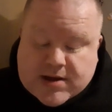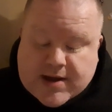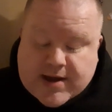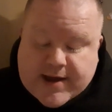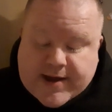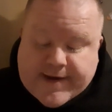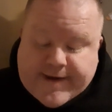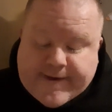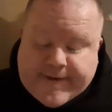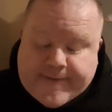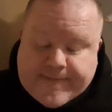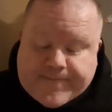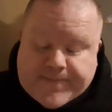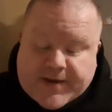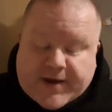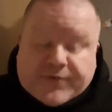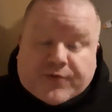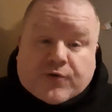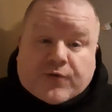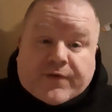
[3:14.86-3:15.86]

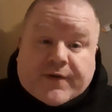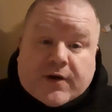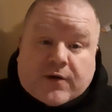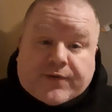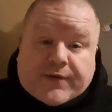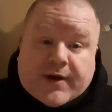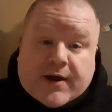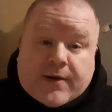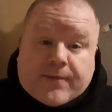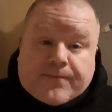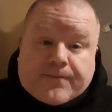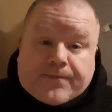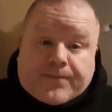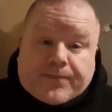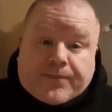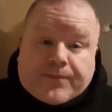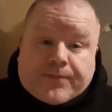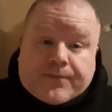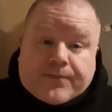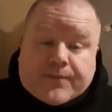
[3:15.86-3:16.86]
I don't doubt that.
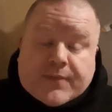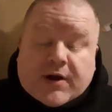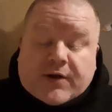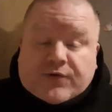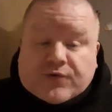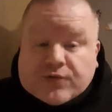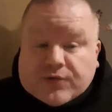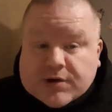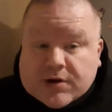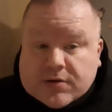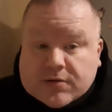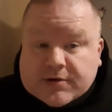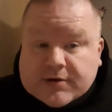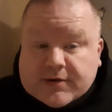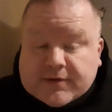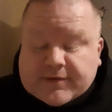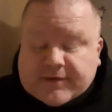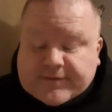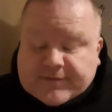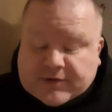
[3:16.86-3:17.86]
I do doubt
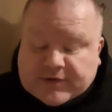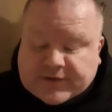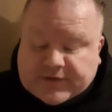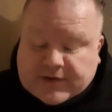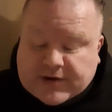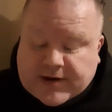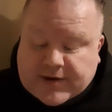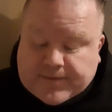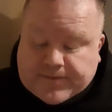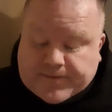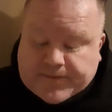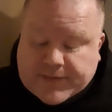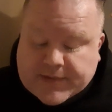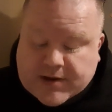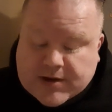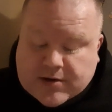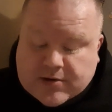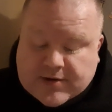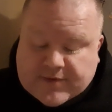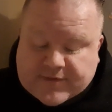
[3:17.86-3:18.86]
the first claim,
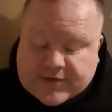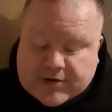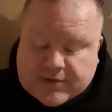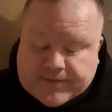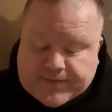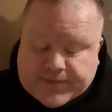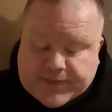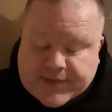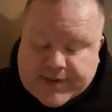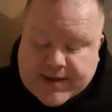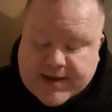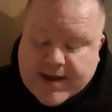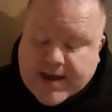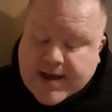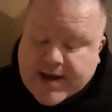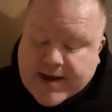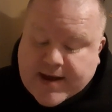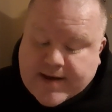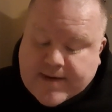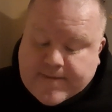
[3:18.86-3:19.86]
however,
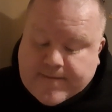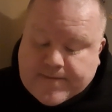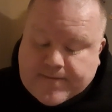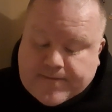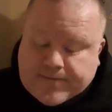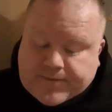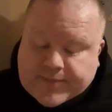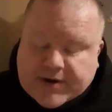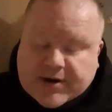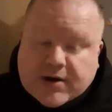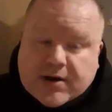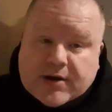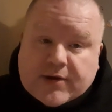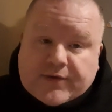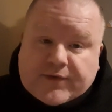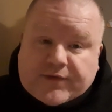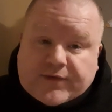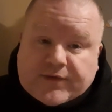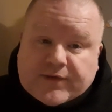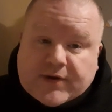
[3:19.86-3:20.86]

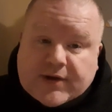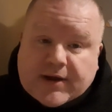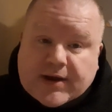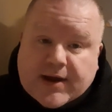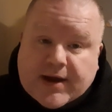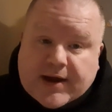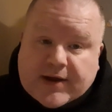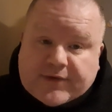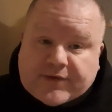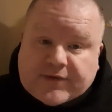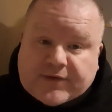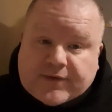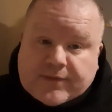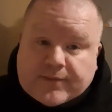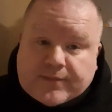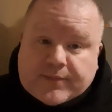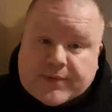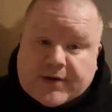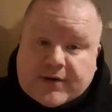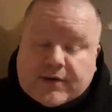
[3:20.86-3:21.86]
because he has
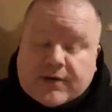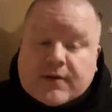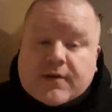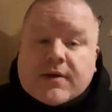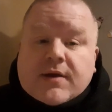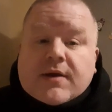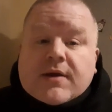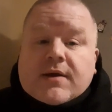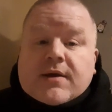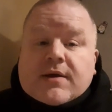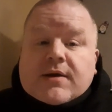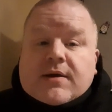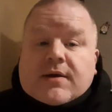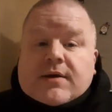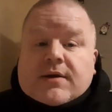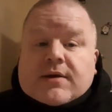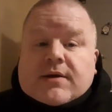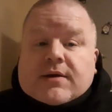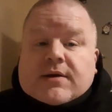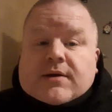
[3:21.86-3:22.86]
been,
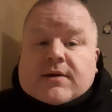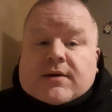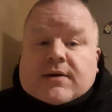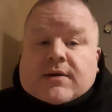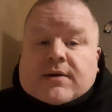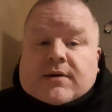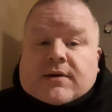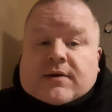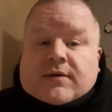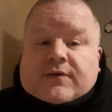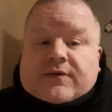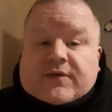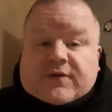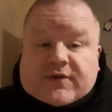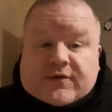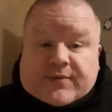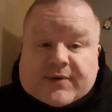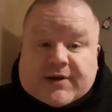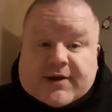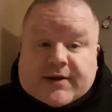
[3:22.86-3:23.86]
since
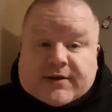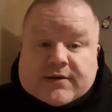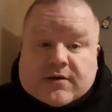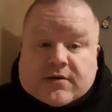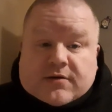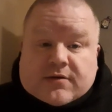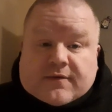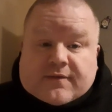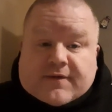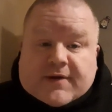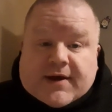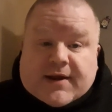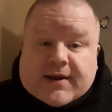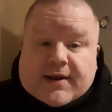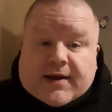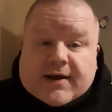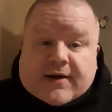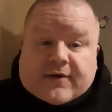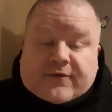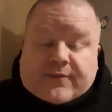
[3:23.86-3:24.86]
he's been kicked out of the flat, he
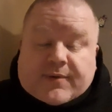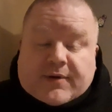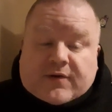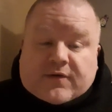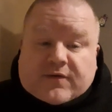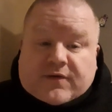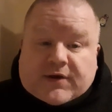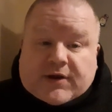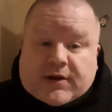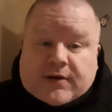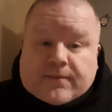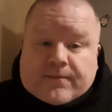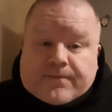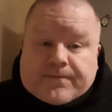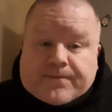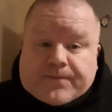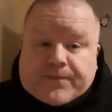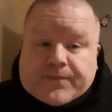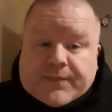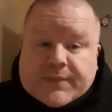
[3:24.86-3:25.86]
has been seen
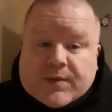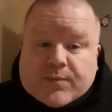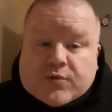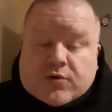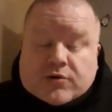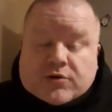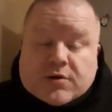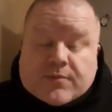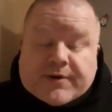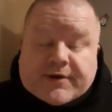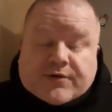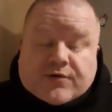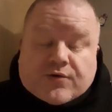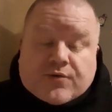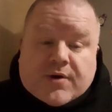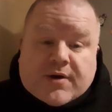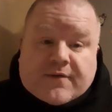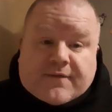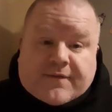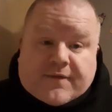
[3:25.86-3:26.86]
both coming
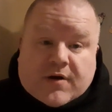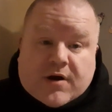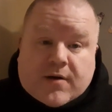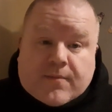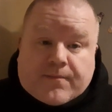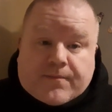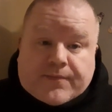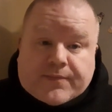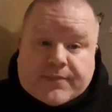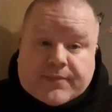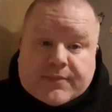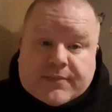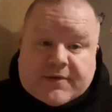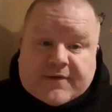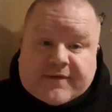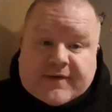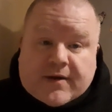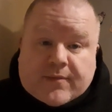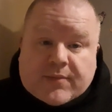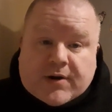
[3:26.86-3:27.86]
to and from the
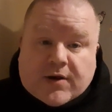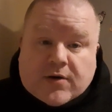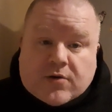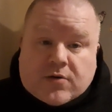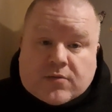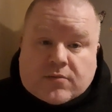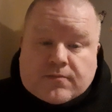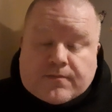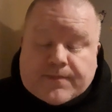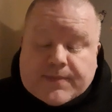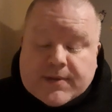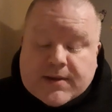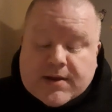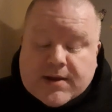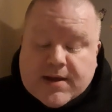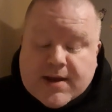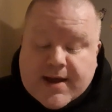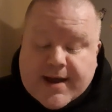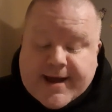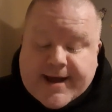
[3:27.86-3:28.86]
family home,
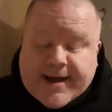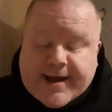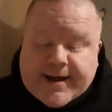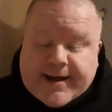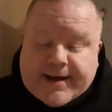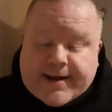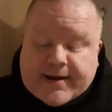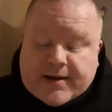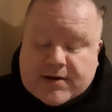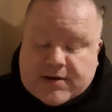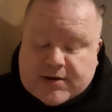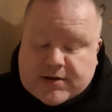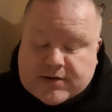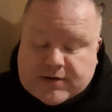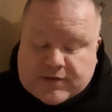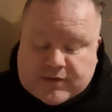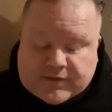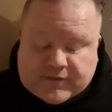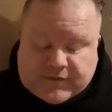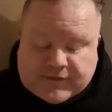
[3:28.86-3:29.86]

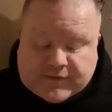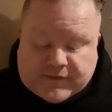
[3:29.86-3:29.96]
and